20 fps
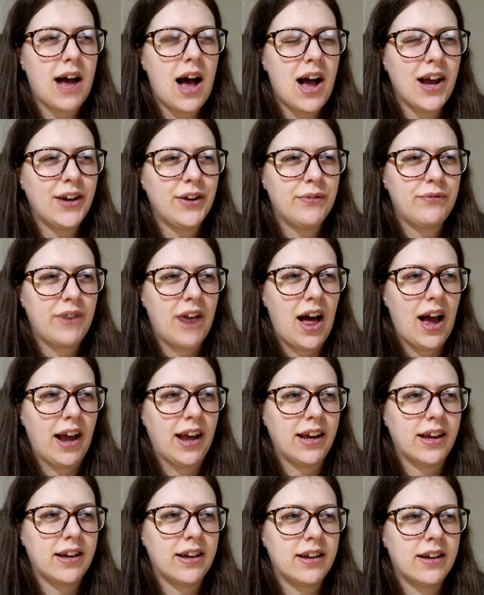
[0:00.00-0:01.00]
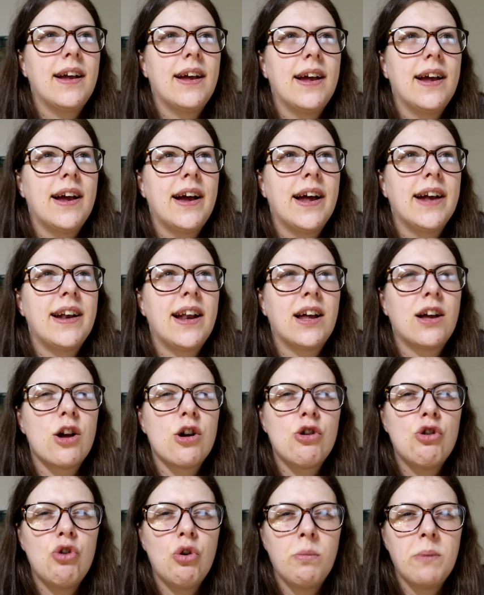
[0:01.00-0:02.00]
Kind of like in like
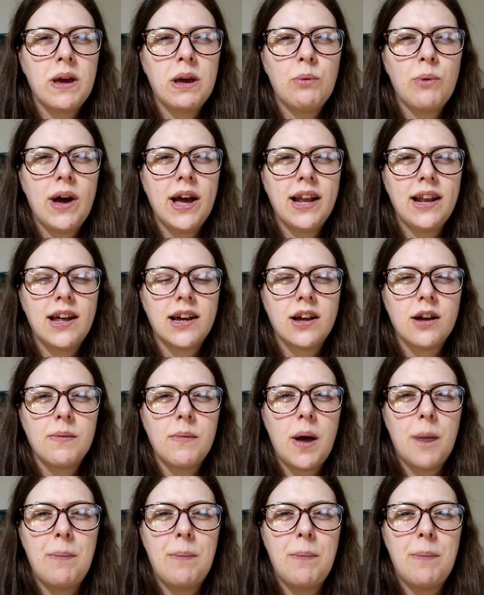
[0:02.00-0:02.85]
a gummy way, like a,